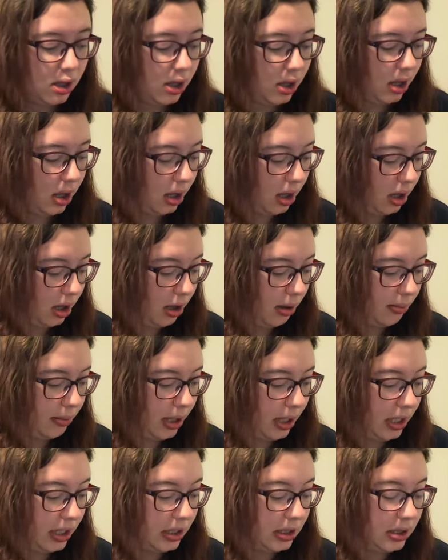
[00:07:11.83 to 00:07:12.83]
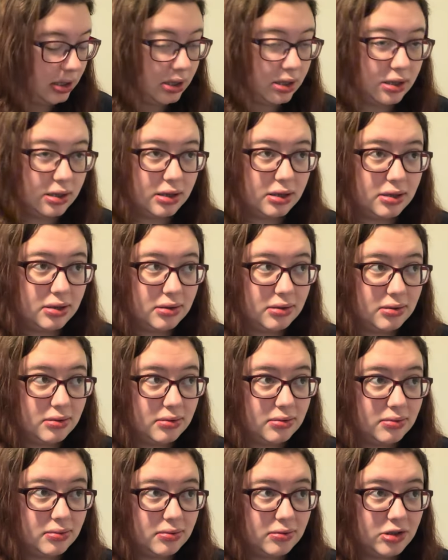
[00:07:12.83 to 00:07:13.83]
I
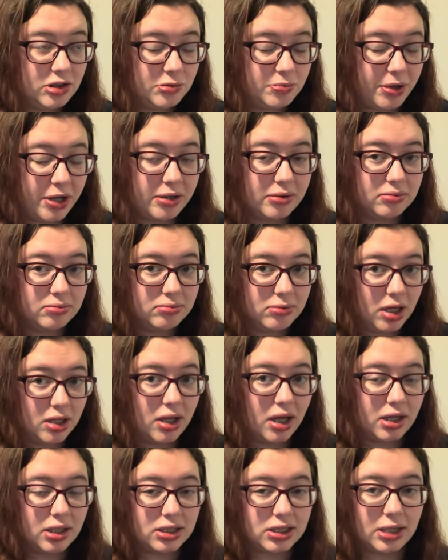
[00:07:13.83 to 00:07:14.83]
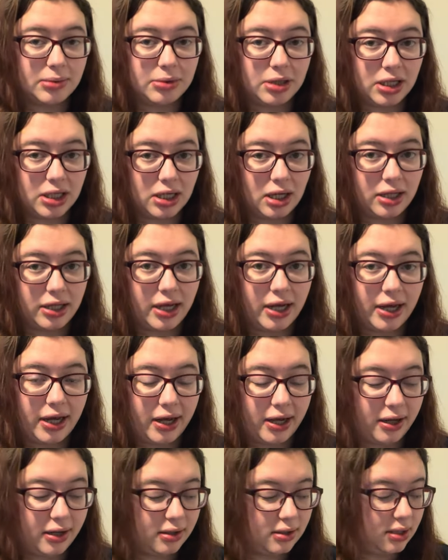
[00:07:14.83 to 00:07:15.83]
spent a lot of time knitting on that
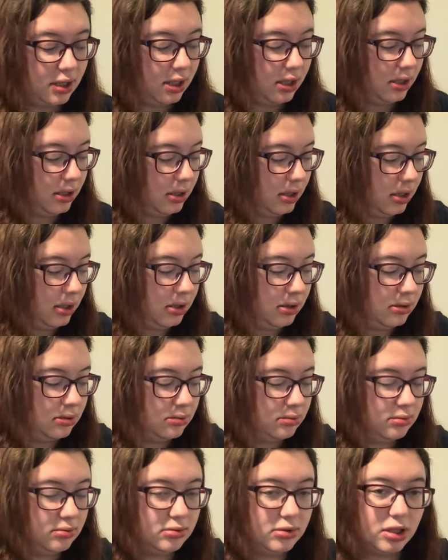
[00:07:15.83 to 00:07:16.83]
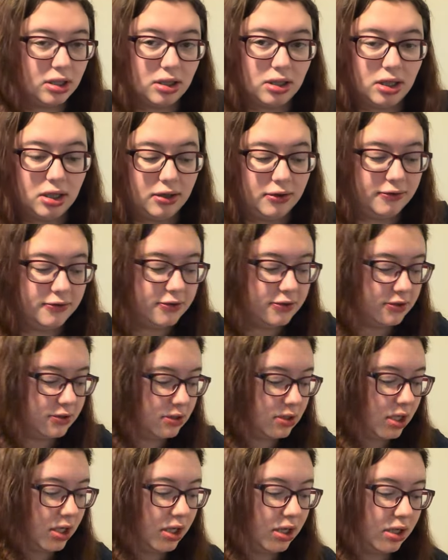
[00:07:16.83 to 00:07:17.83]
hat and then the gloves,
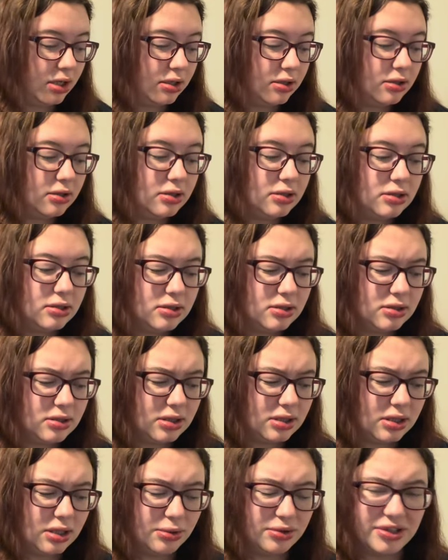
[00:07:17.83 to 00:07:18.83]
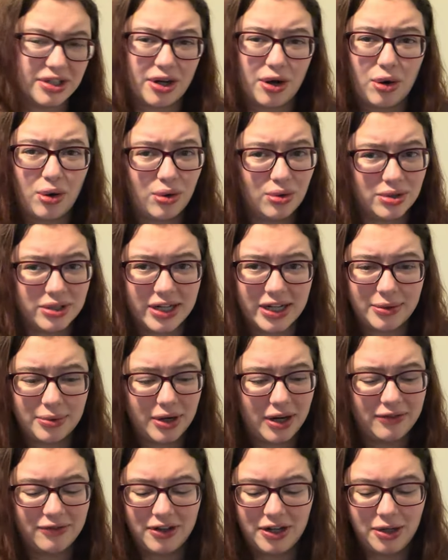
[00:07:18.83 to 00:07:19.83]
and there was like a whole day where
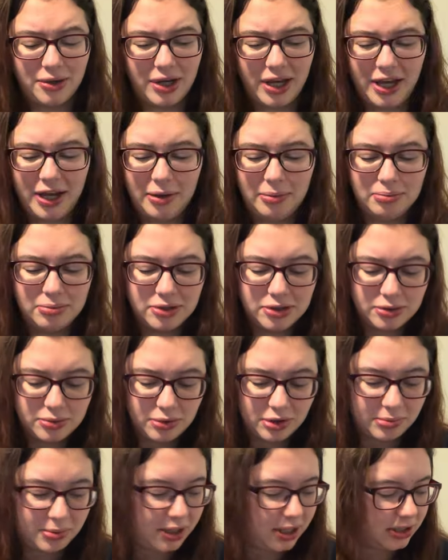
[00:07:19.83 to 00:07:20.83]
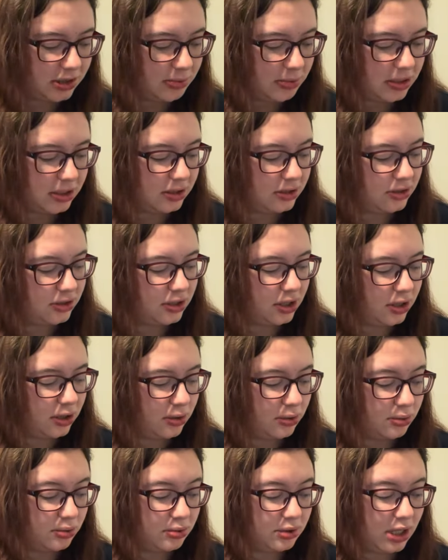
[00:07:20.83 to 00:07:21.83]
I video gamed with my husband,
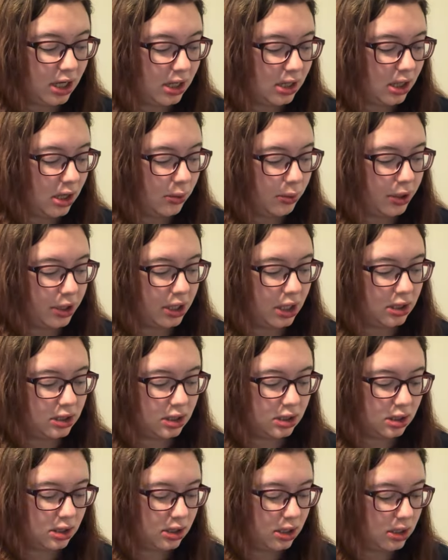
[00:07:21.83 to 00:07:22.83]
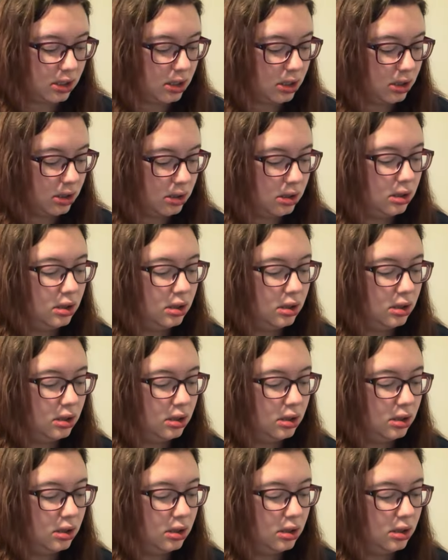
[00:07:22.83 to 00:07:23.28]
so not a lot of work got done on that day.